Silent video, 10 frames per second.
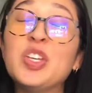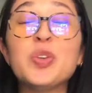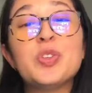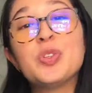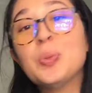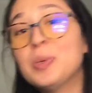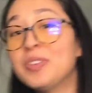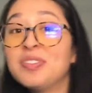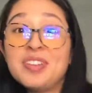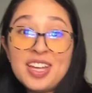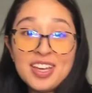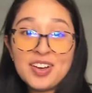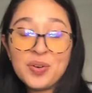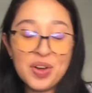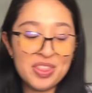YouTube
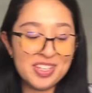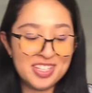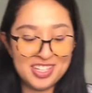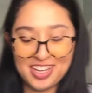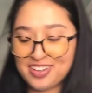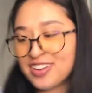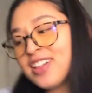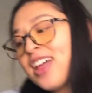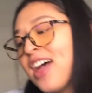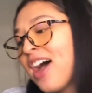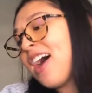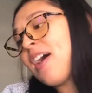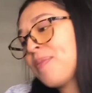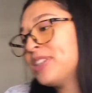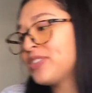video on this channel.
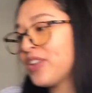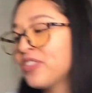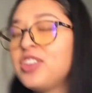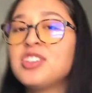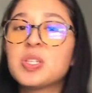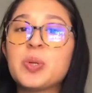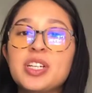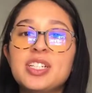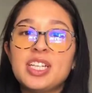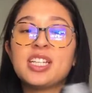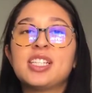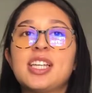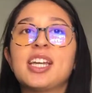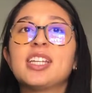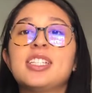And so I really just wanted to take a
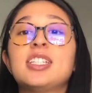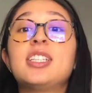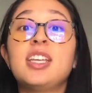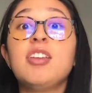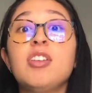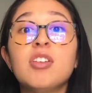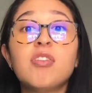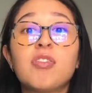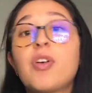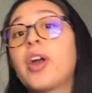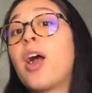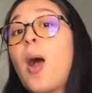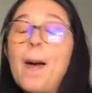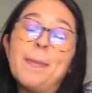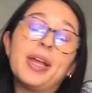second to thank you for
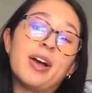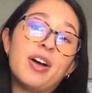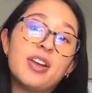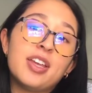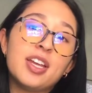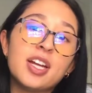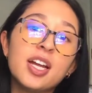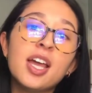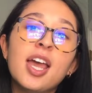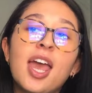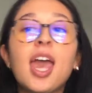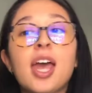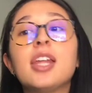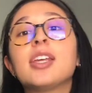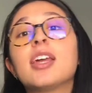hopping on here
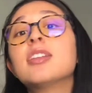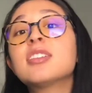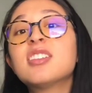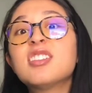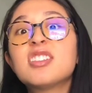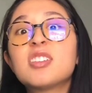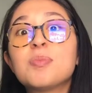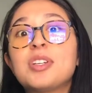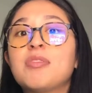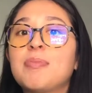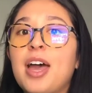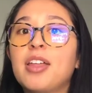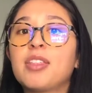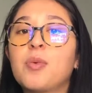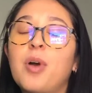and getting to learn a little bit of
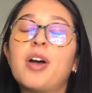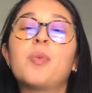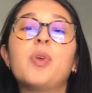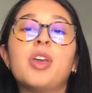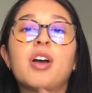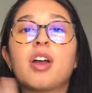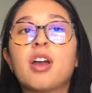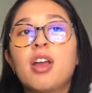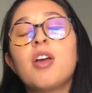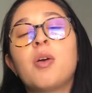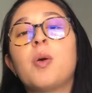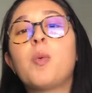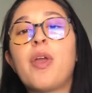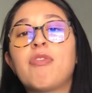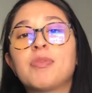math while we are
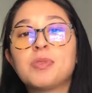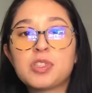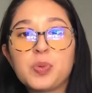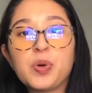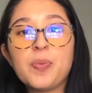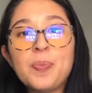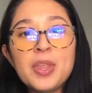away from school.